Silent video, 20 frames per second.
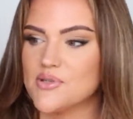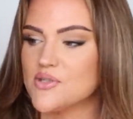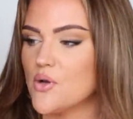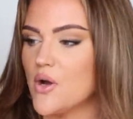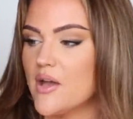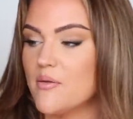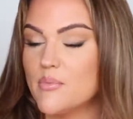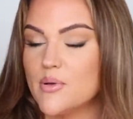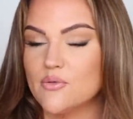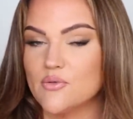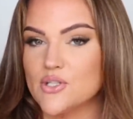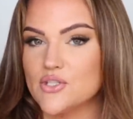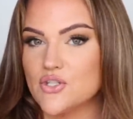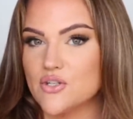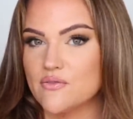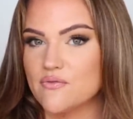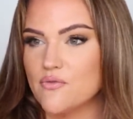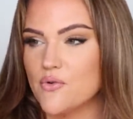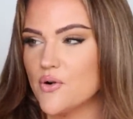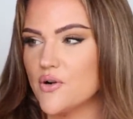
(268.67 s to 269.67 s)
So I've been
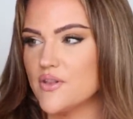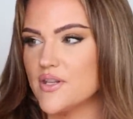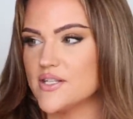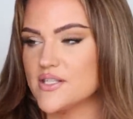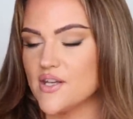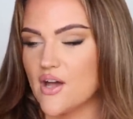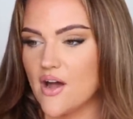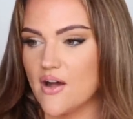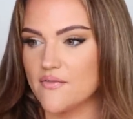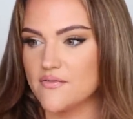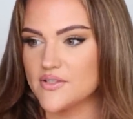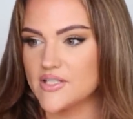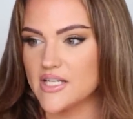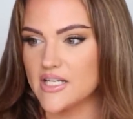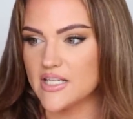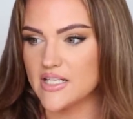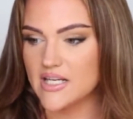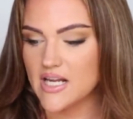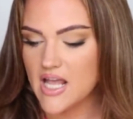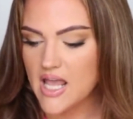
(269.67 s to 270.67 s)
reaching for this
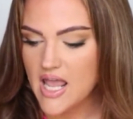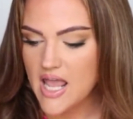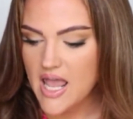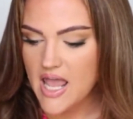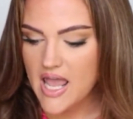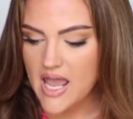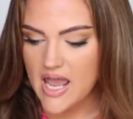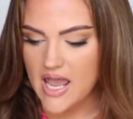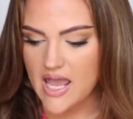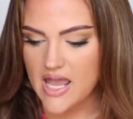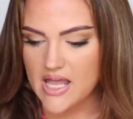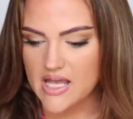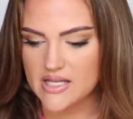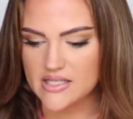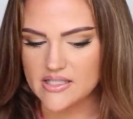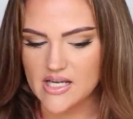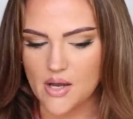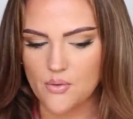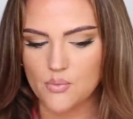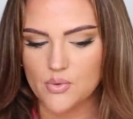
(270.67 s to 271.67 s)
often,
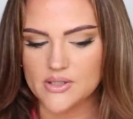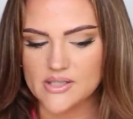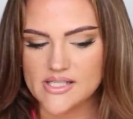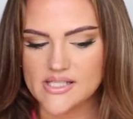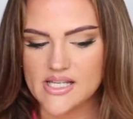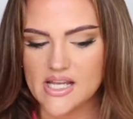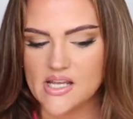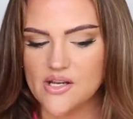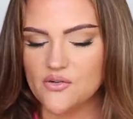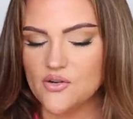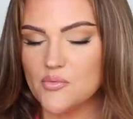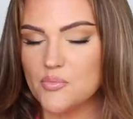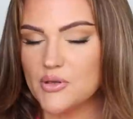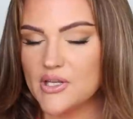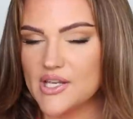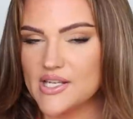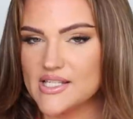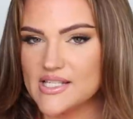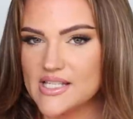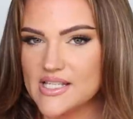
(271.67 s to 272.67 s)
and I wouldn't say it
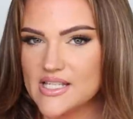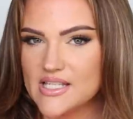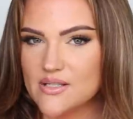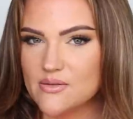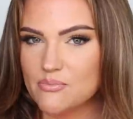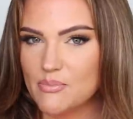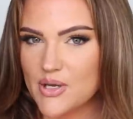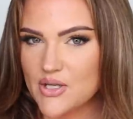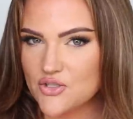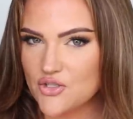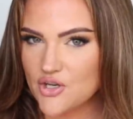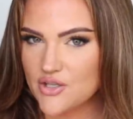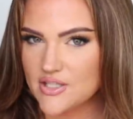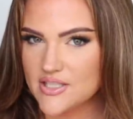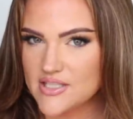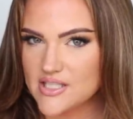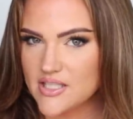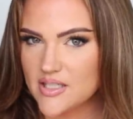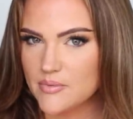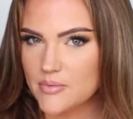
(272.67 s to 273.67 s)
replaces my
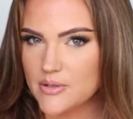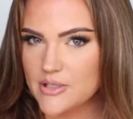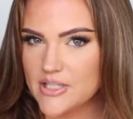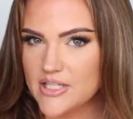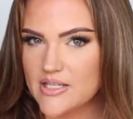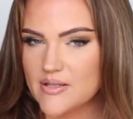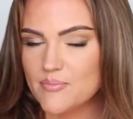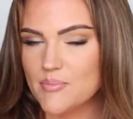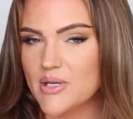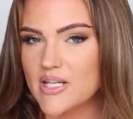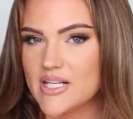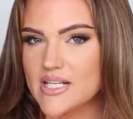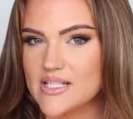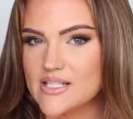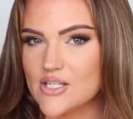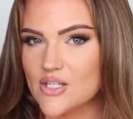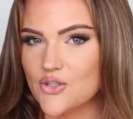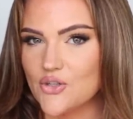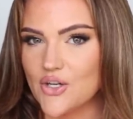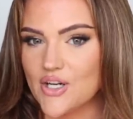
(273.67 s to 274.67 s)
Charlotte Tilbury, but
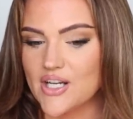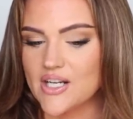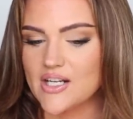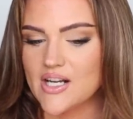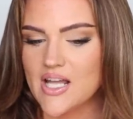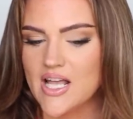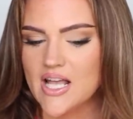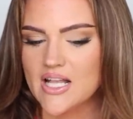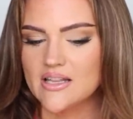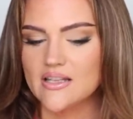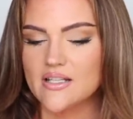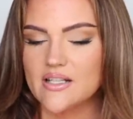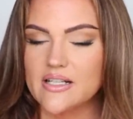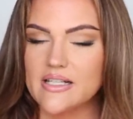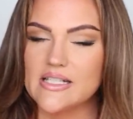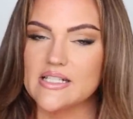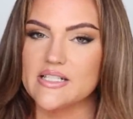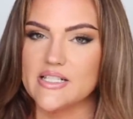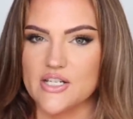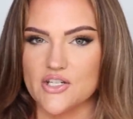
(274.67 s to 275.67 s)
it's a great
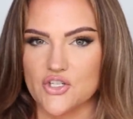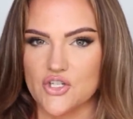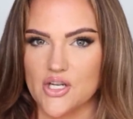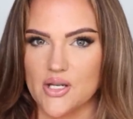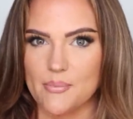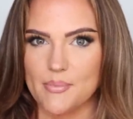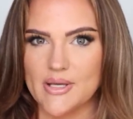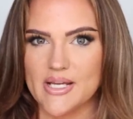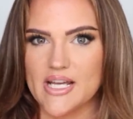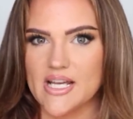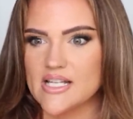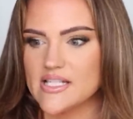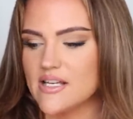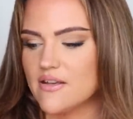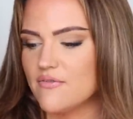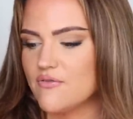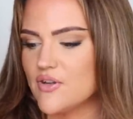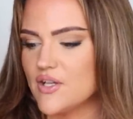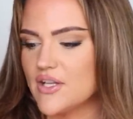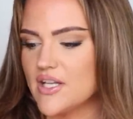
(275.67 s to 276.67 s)
little addition because I
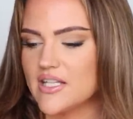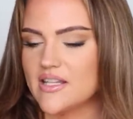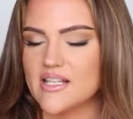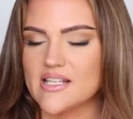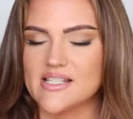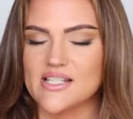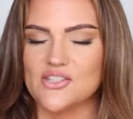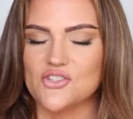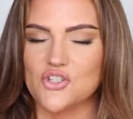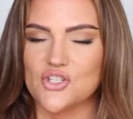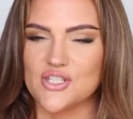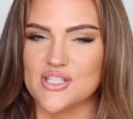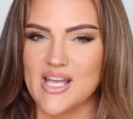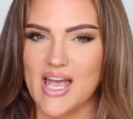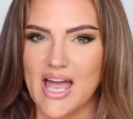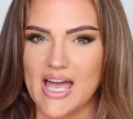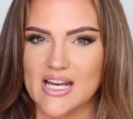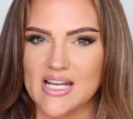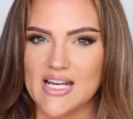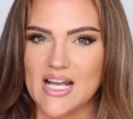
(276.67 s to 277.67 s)
feel like this is just
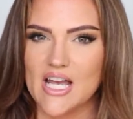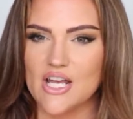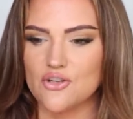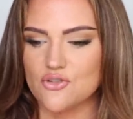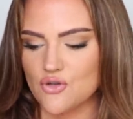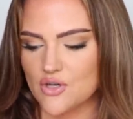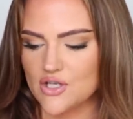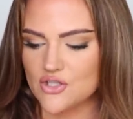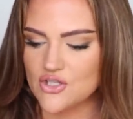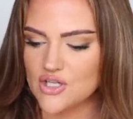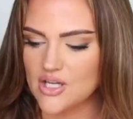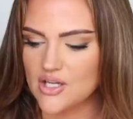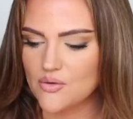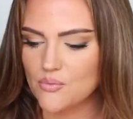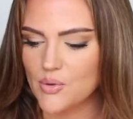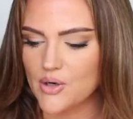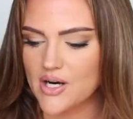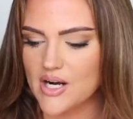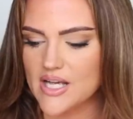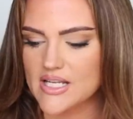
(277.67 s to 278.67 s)
added
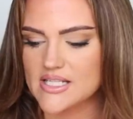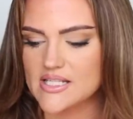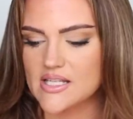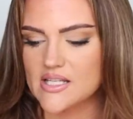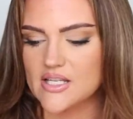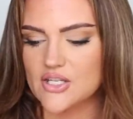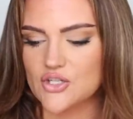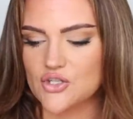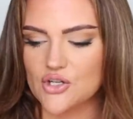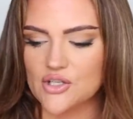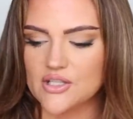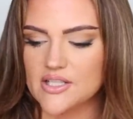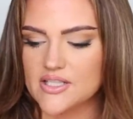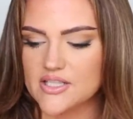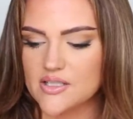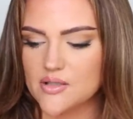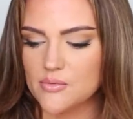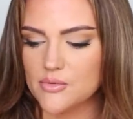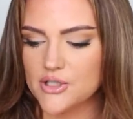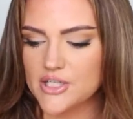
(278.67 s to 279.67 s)
hydration, whereas the Charlotte
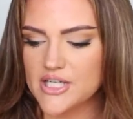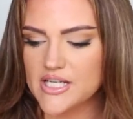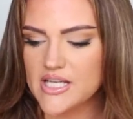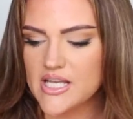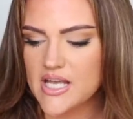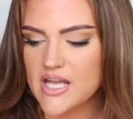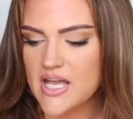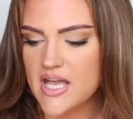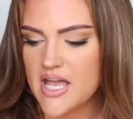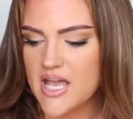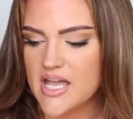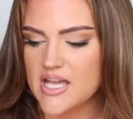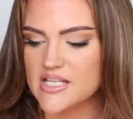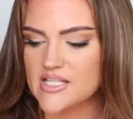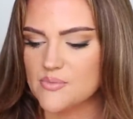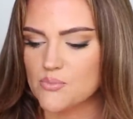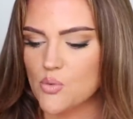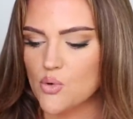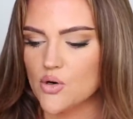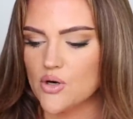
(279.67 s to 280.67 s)
Tilbury
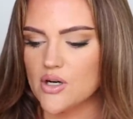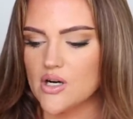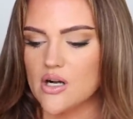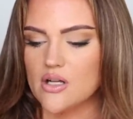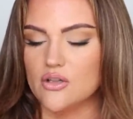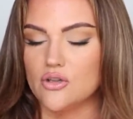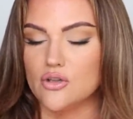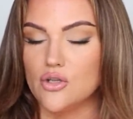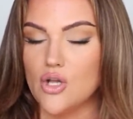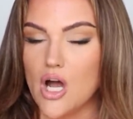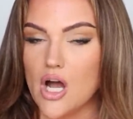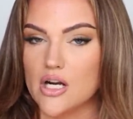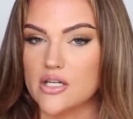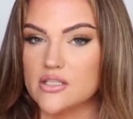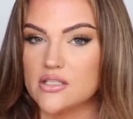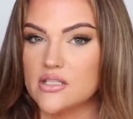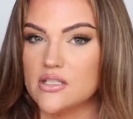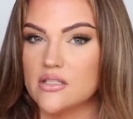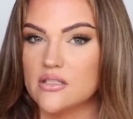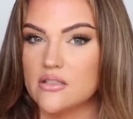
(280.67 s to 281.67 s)
is more
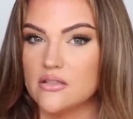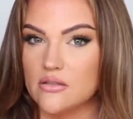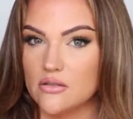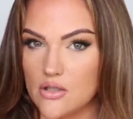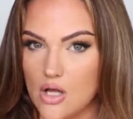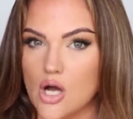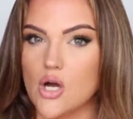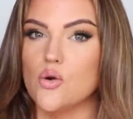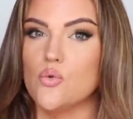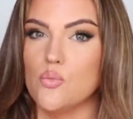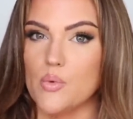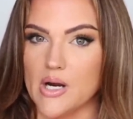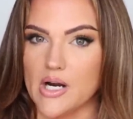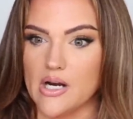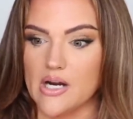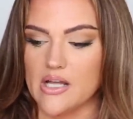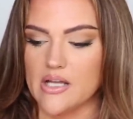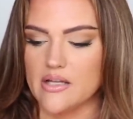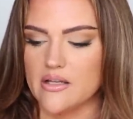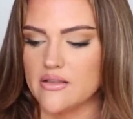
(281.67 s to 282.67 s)
locked, long
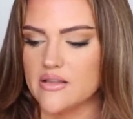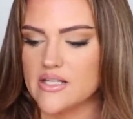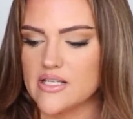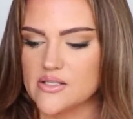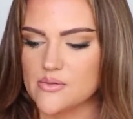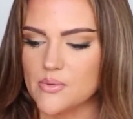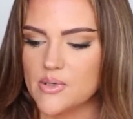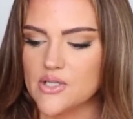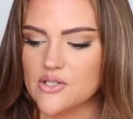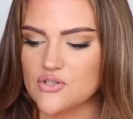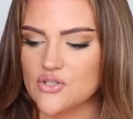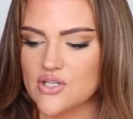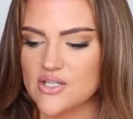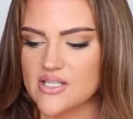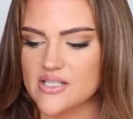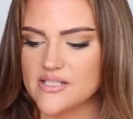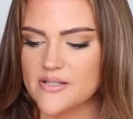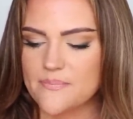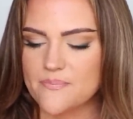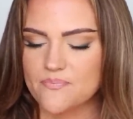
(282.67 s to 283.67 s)
wearing. This one,
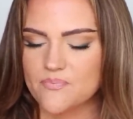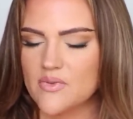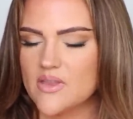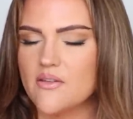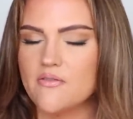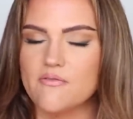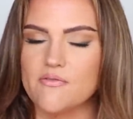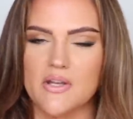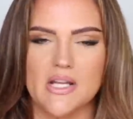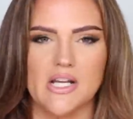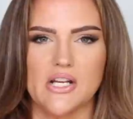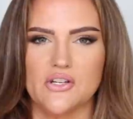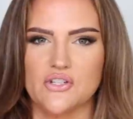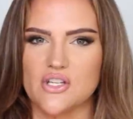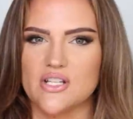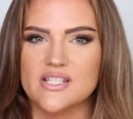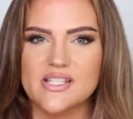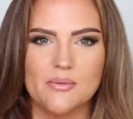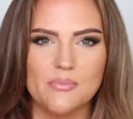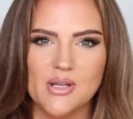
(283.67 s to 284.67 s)
just the finish.
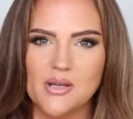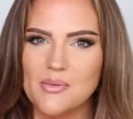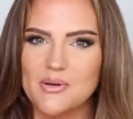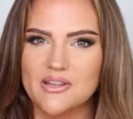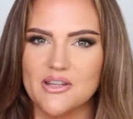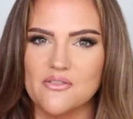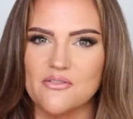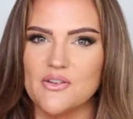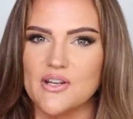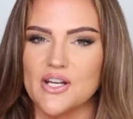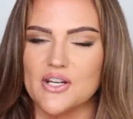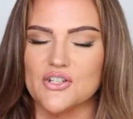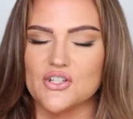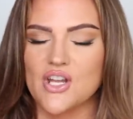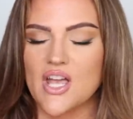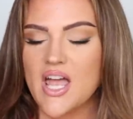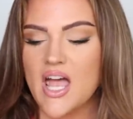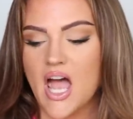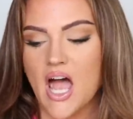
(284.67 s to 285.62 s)
It's something about the finish.